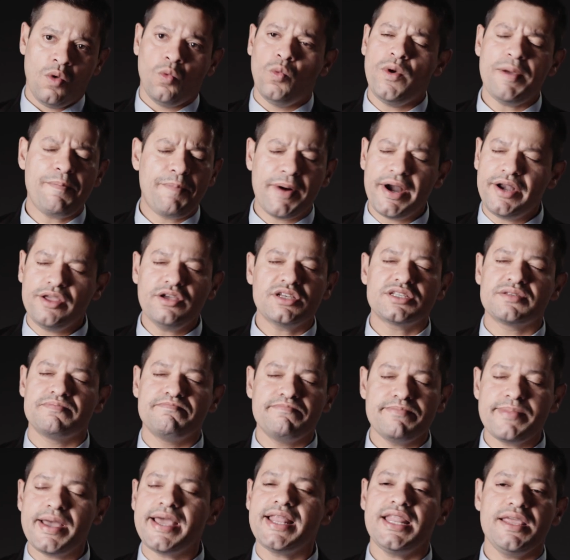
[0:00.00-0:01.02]
We produce
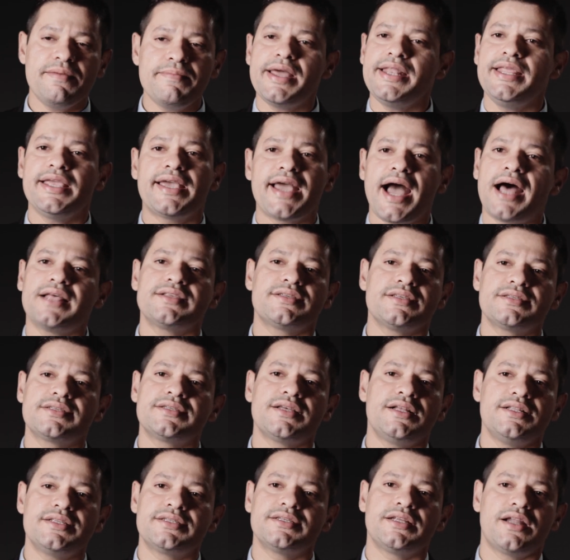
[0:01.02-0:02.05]
many, many cancer
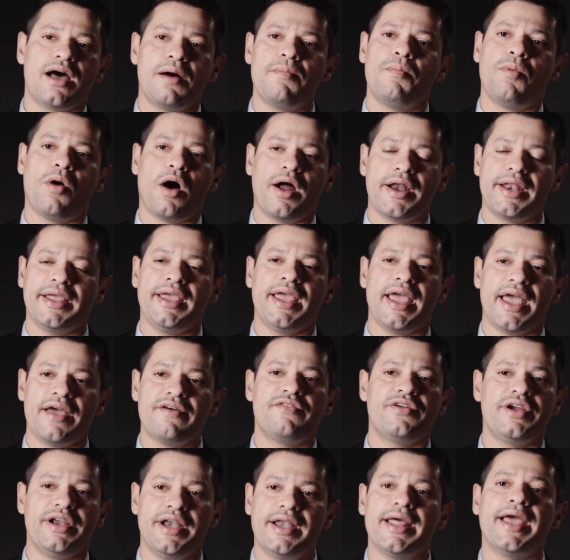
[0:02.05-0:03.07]
cells in our body
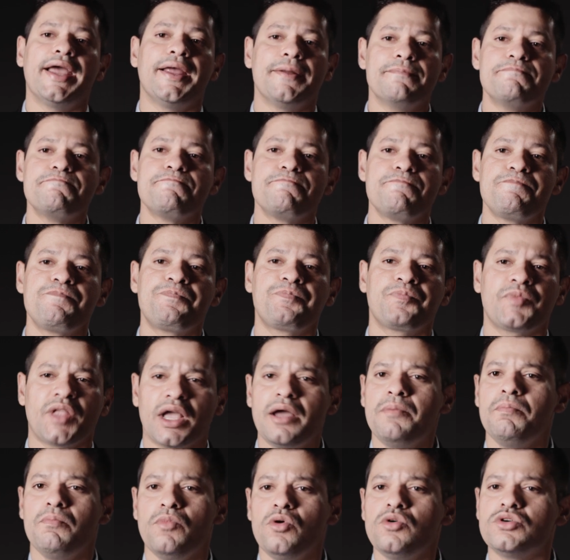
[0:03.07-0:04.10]
every day,
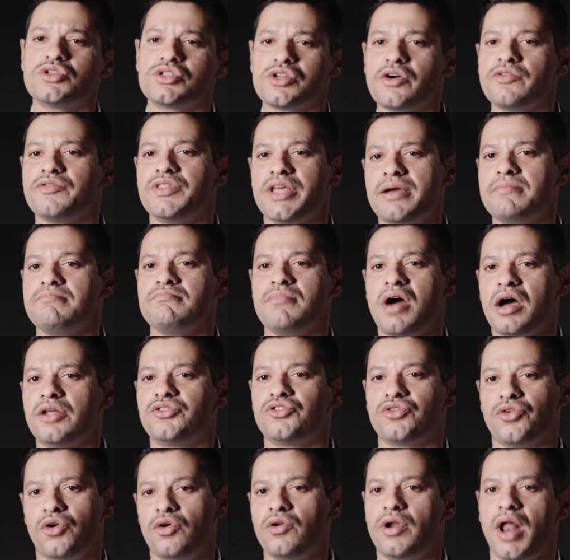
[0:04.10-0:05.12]
and most of them are
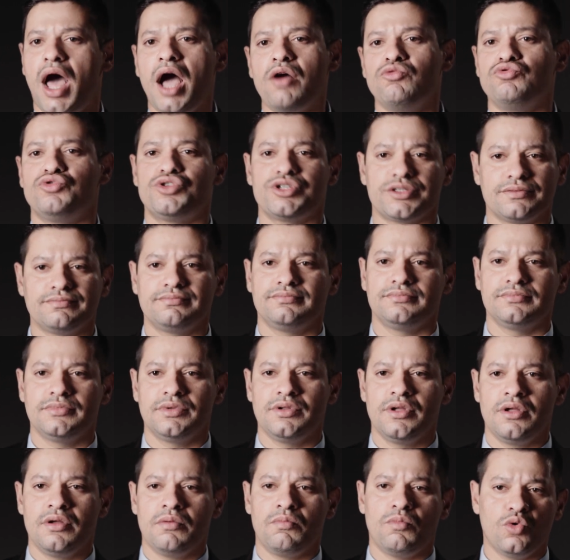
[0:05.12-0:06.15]
thrown out.
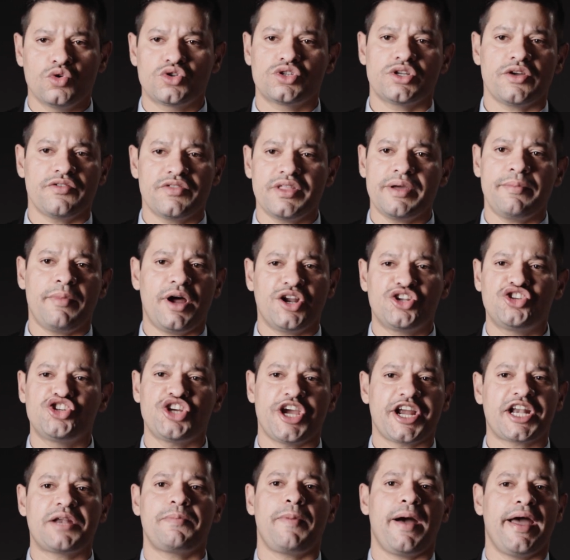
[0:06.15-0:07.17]
Most of them are
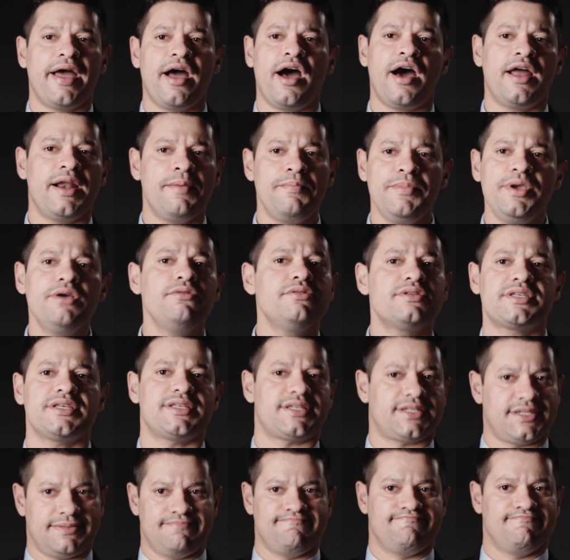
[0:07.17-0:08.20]
checked by our immune
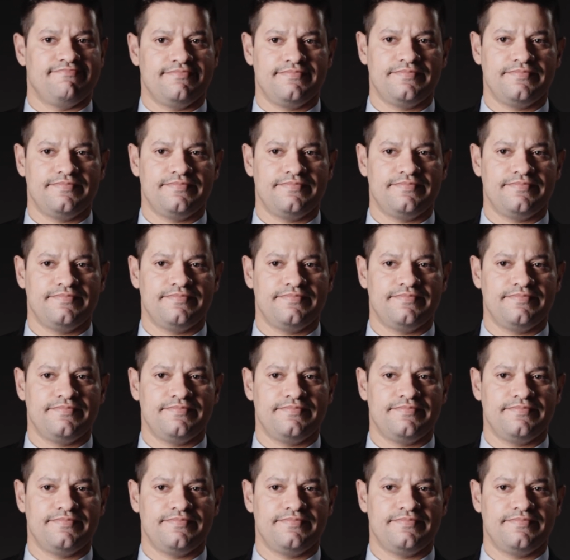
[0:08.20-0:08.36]
system.